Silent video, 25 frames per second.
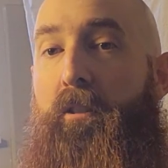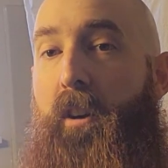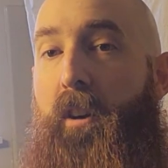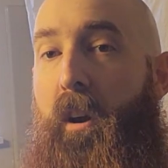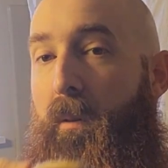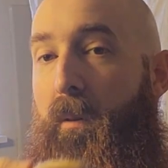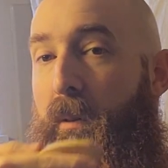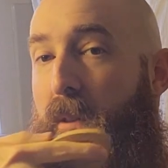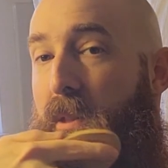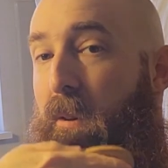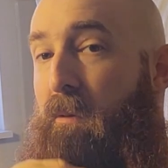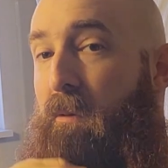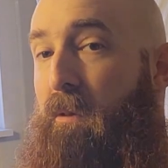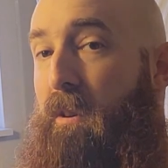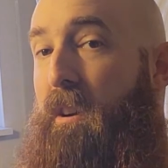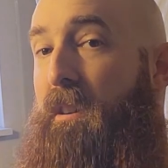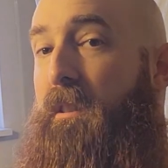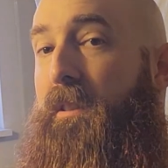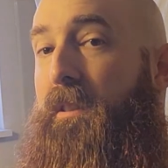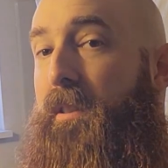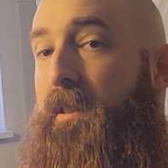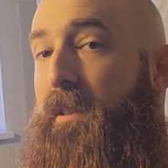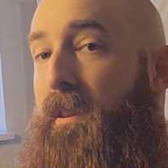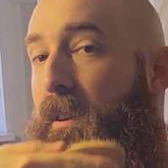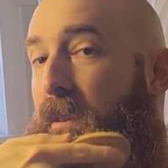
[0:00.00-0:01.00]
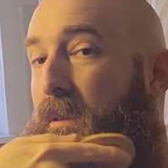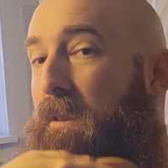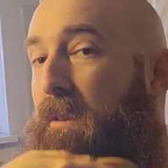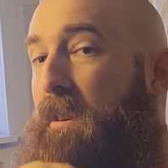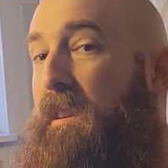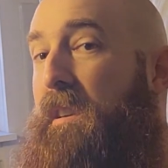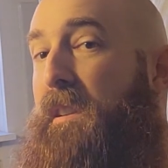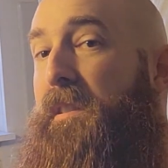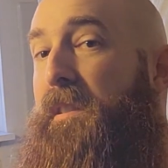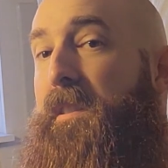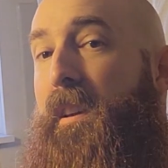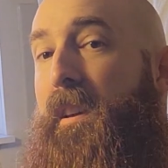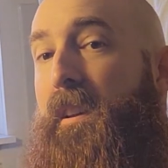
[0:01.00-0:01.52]
start with the front
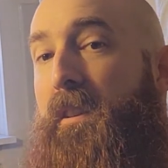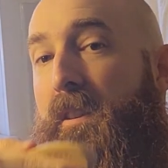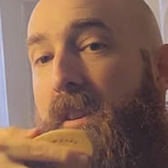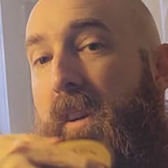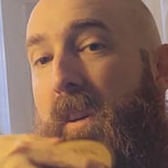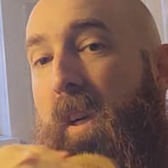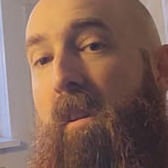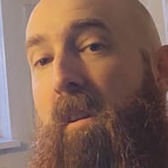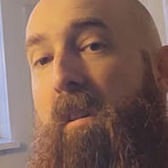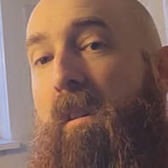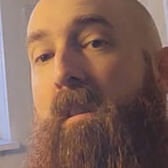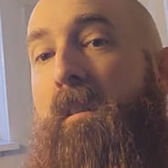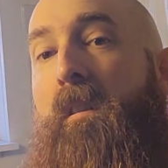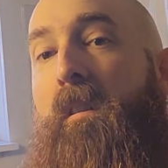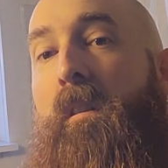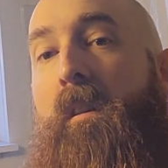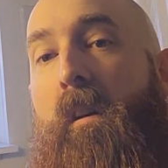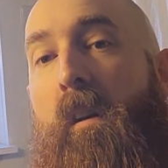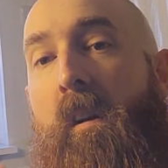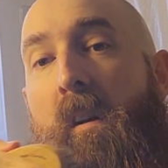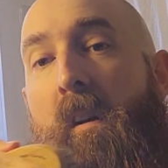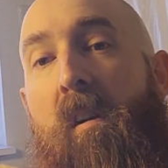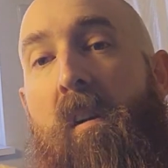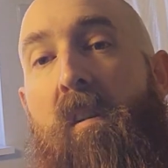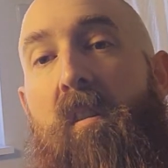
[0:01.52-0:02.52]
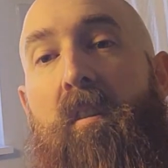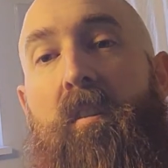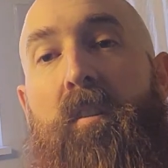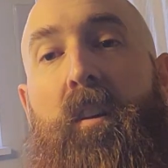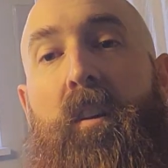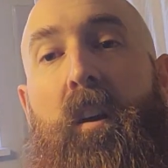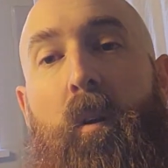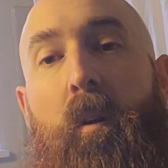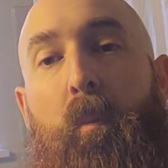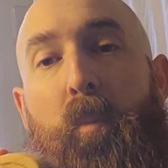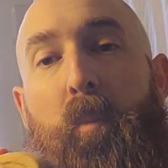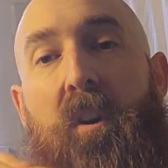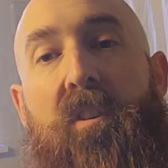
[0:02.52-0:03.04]
and center. Just
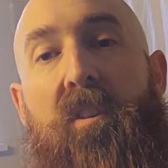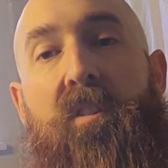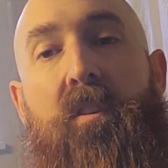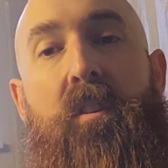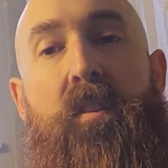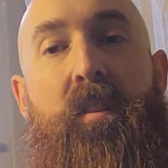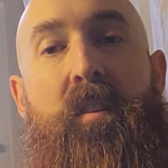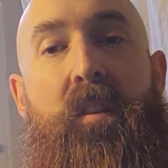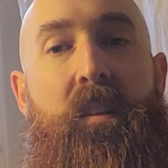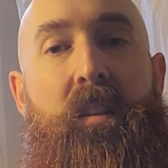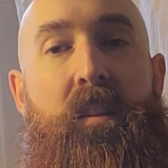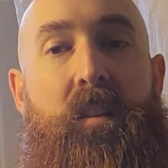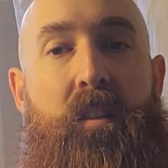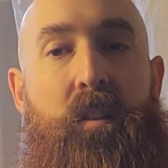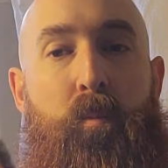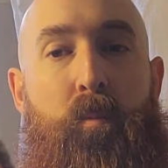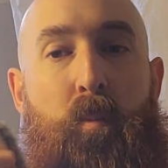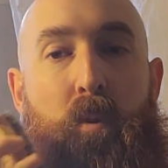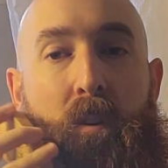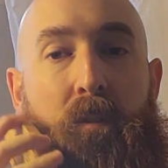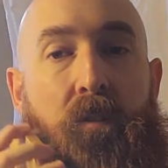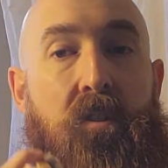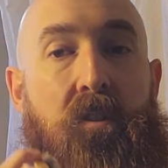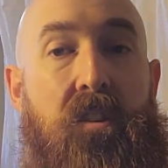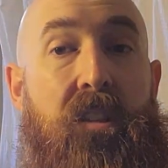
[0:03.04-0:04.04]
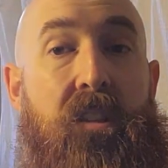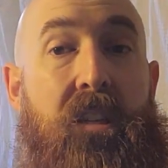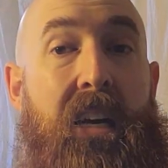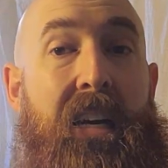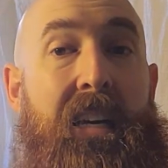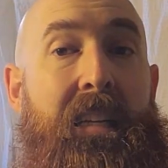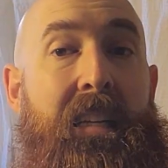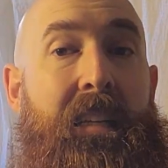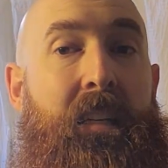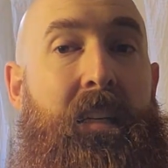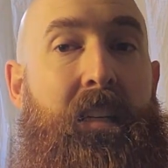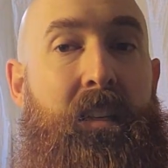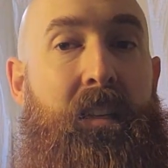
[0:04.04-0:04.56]
kind of brush this in. This is more for
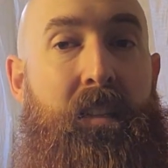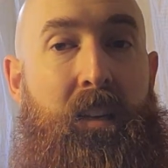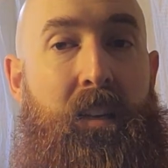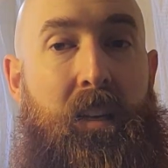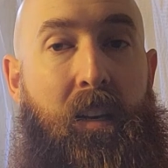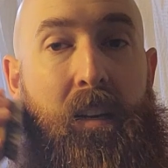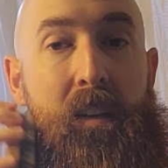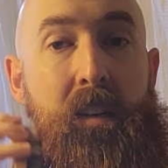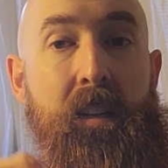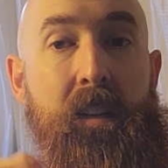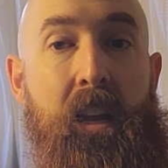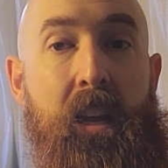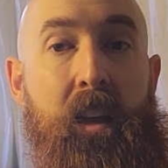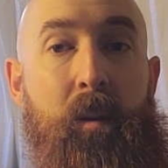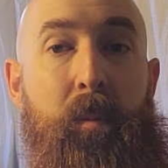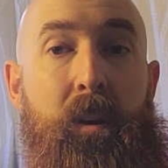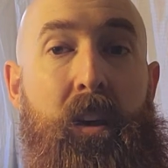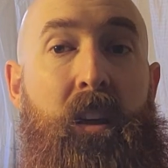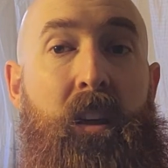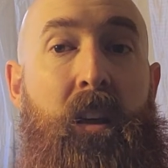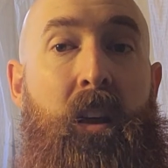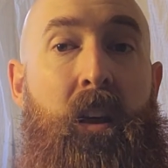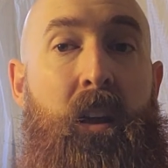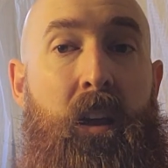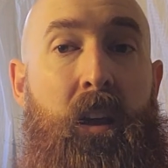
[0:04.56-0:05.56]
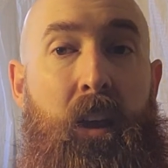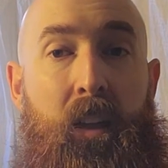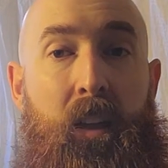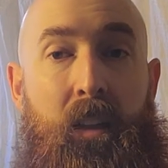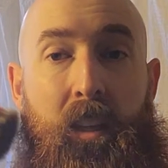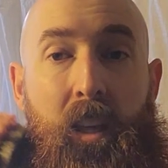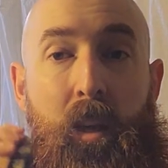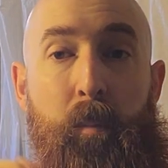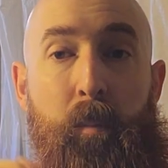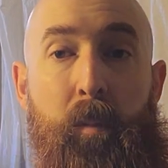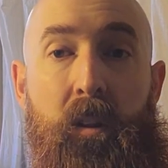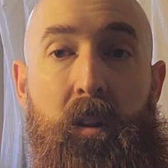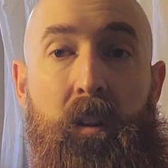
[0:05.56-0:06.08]
styling. It's going to tame it and
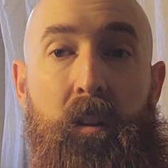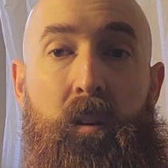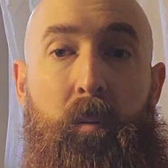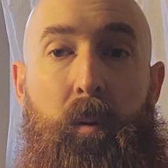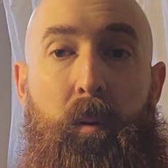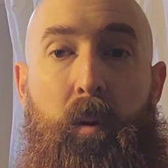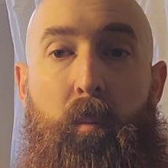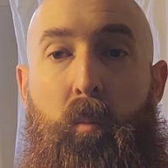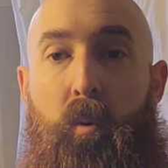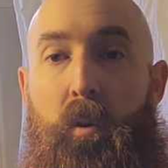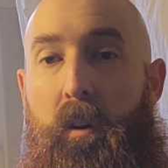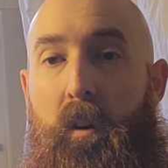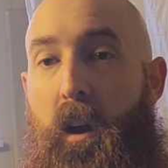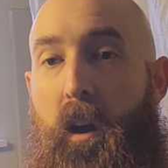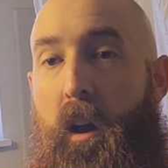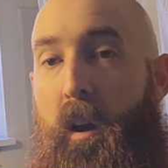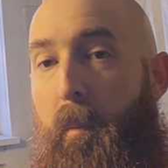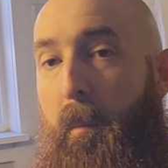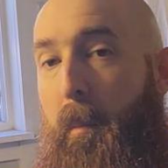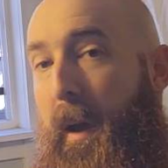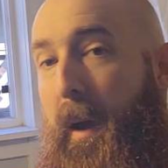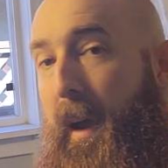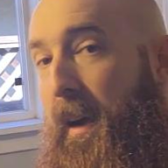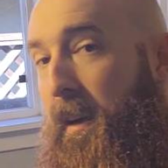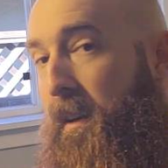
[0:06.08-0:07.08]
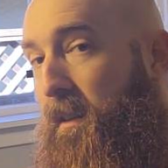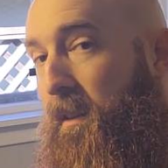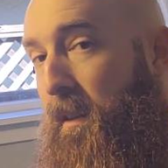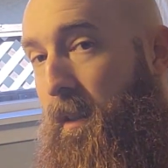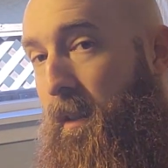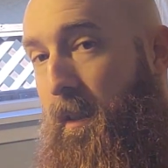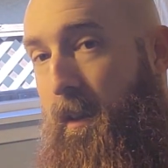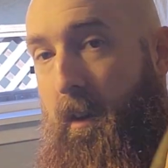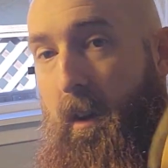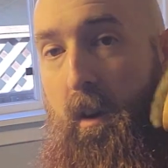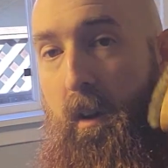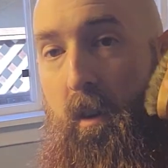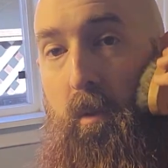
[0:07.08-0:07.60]
keep it a little bit more compact than the
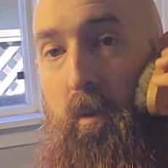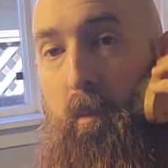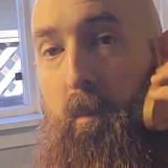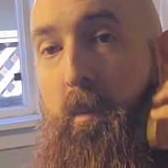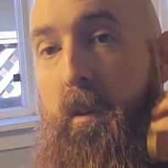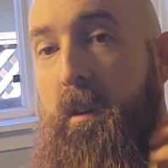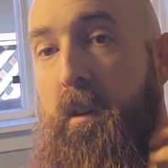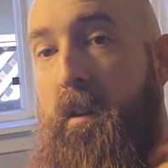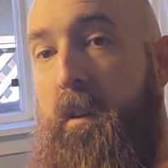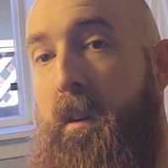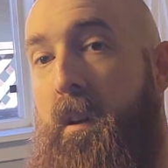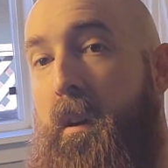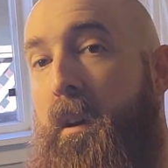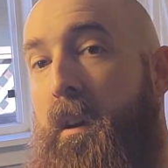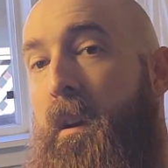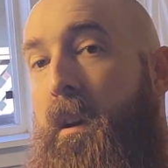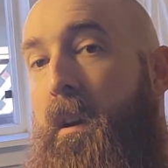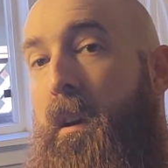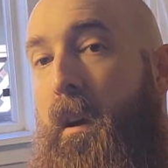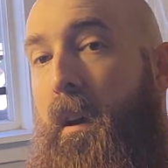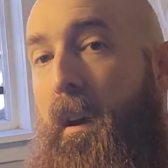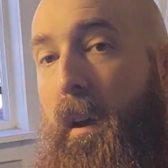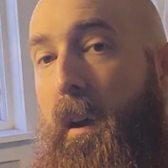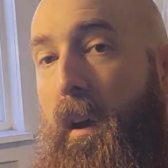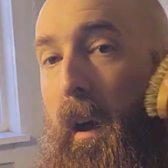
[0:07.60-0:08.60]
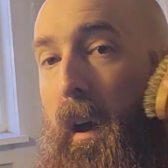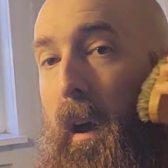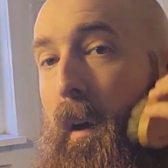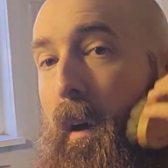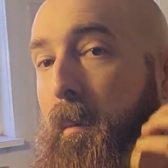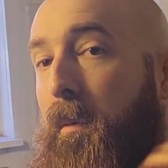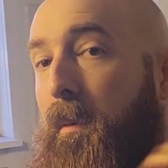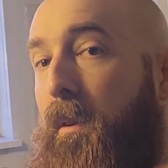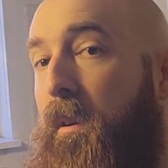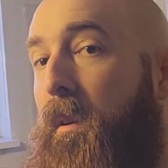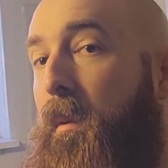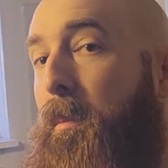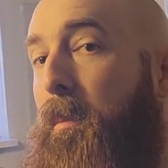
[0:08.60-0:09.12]

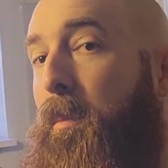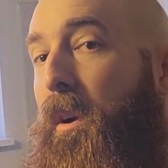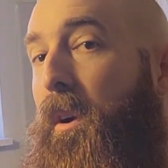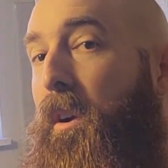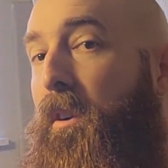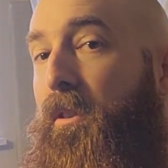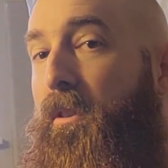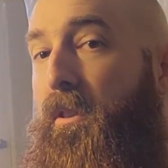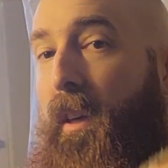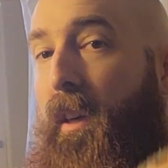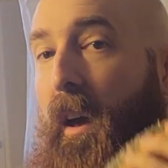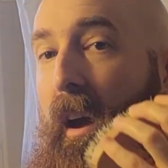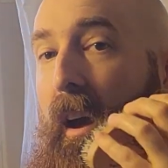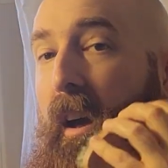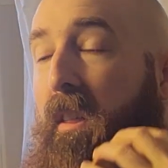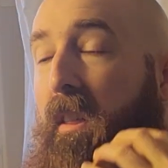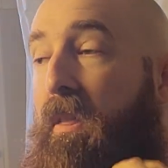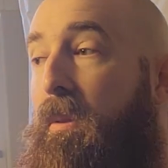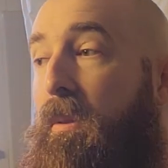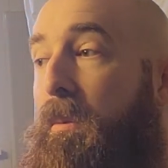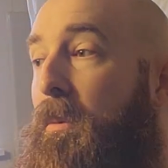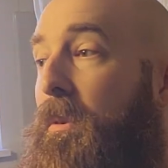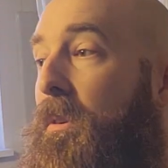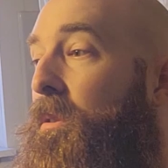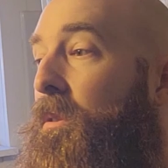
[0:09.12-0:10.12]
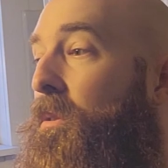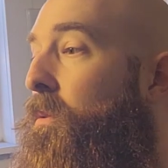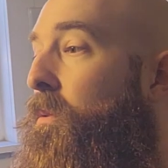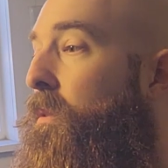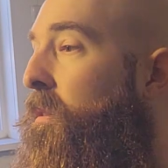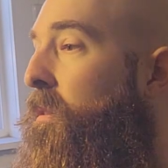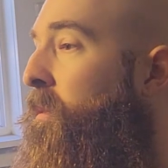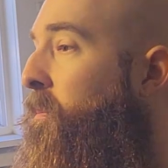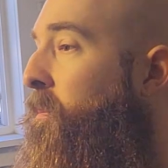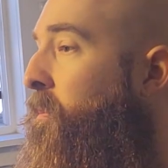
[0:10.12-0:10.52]
comb. Brush that through.